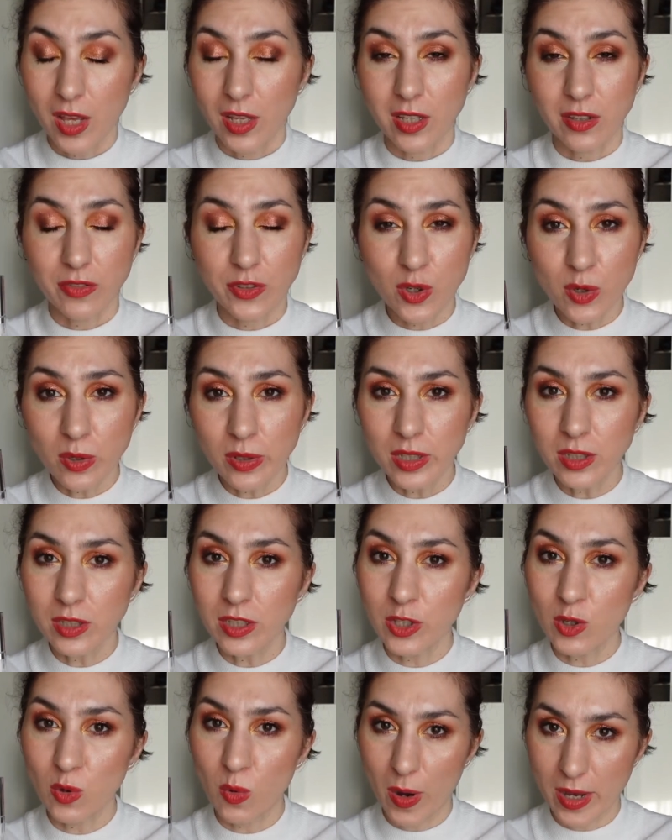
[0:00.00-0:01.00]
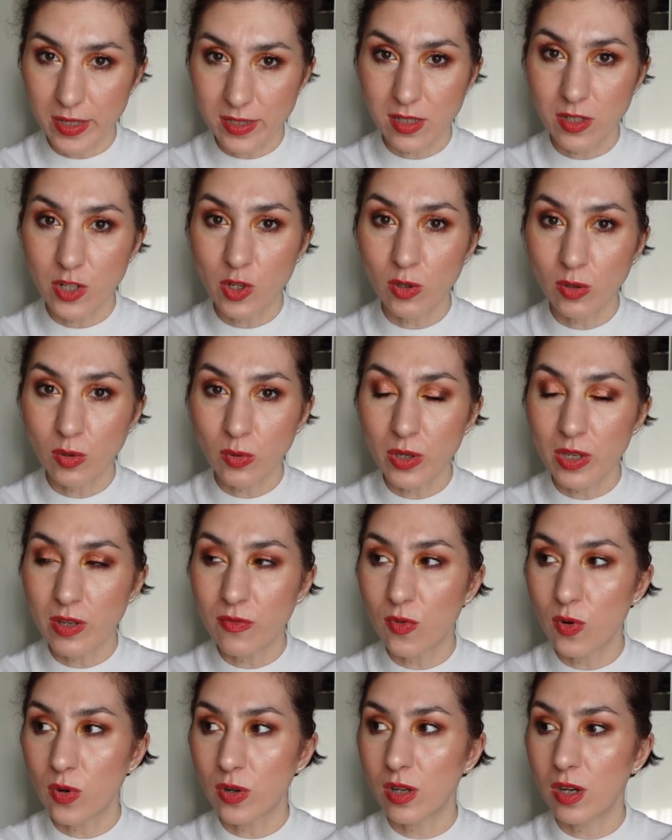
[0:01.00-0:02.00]
If you're in the US and you're looking
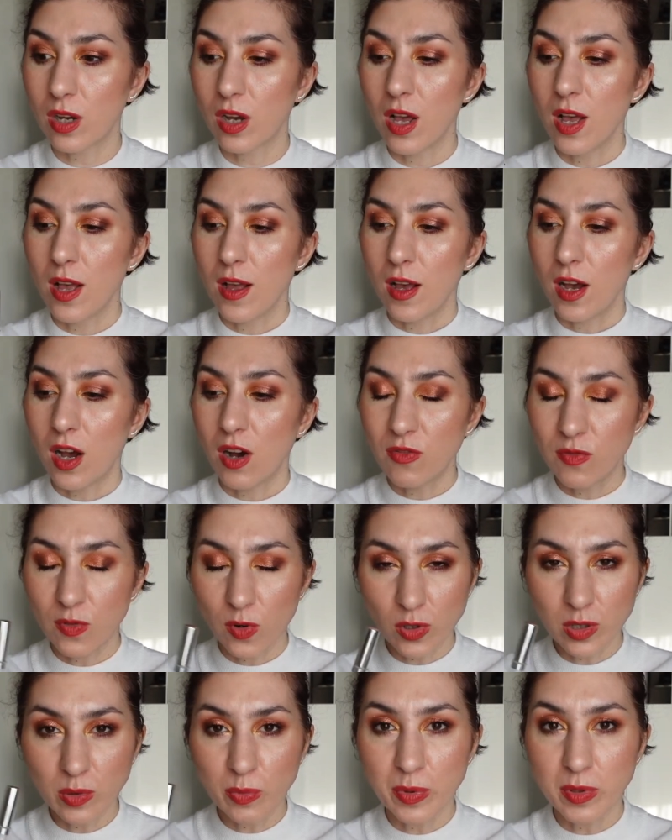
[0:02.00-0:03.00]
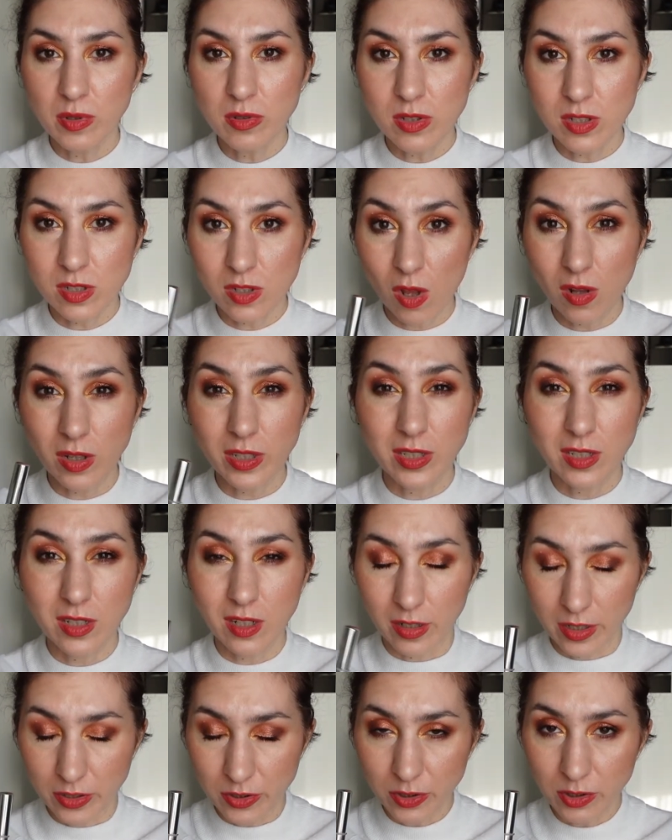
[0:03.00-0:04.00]
for a affordable solid
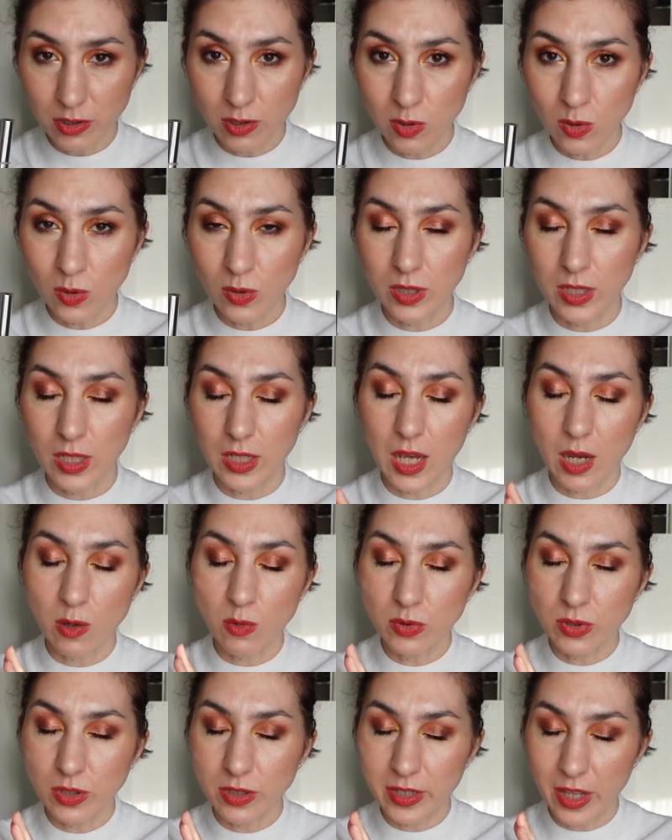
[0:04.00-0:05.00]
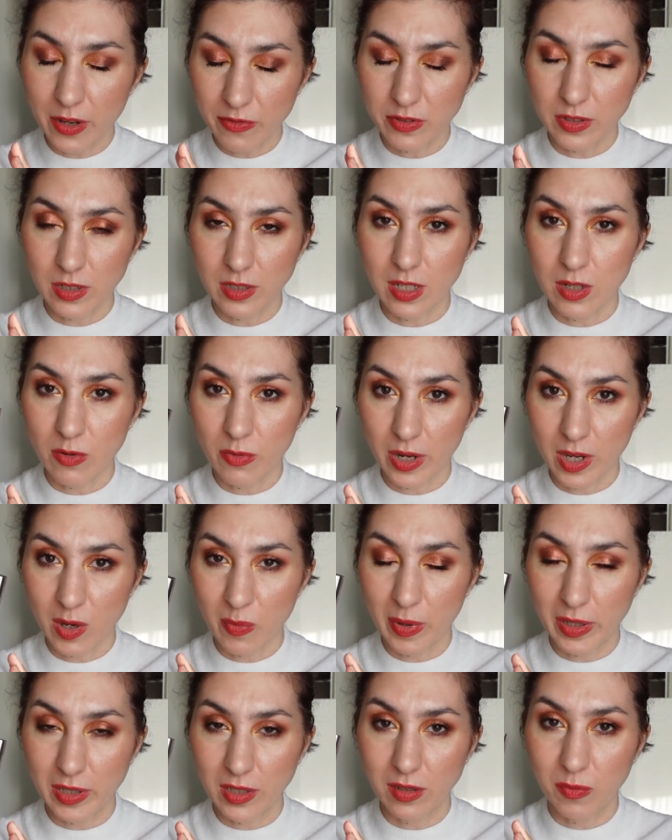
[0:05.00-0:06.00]
glitter glue, then I would definitely
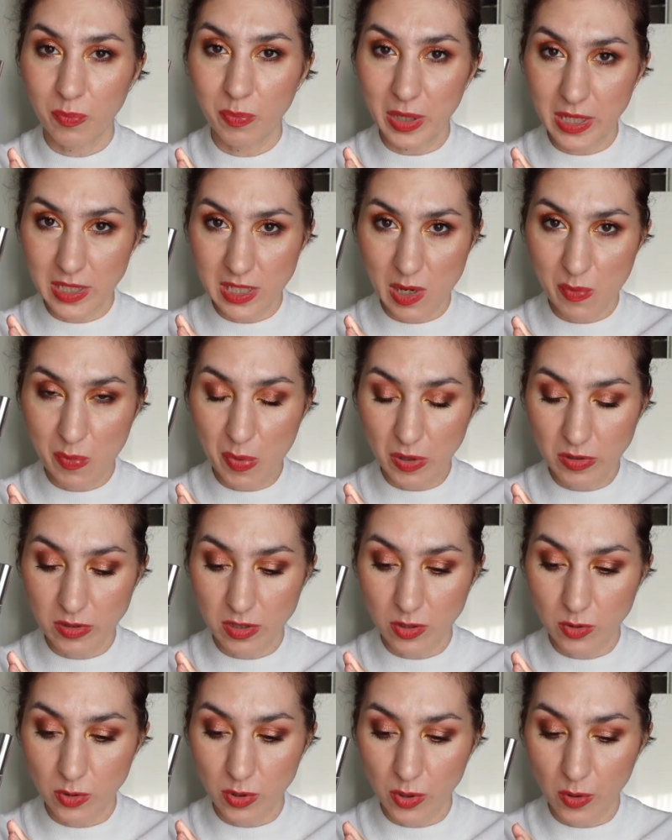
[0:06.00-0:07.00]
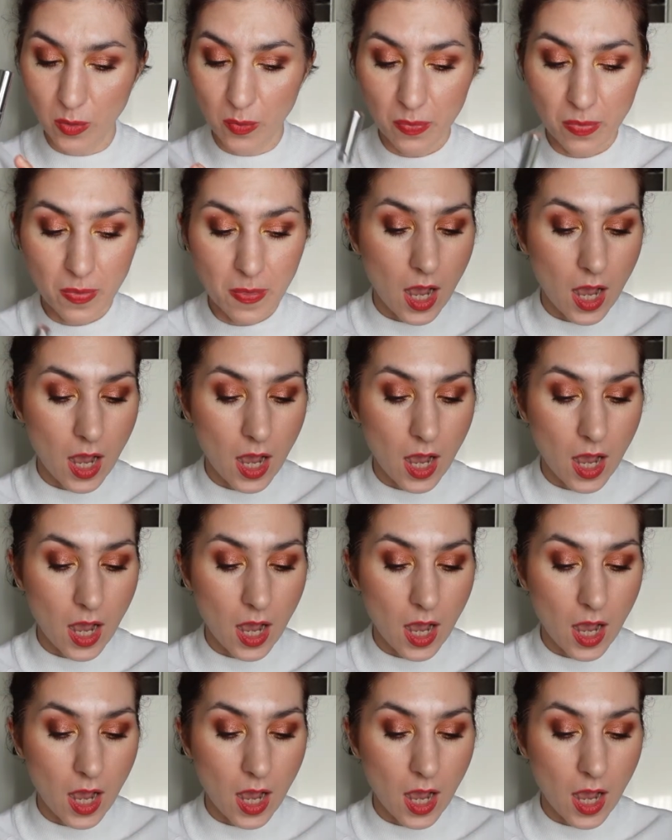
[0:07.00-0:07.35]
recommend Pixie Epoxy to you.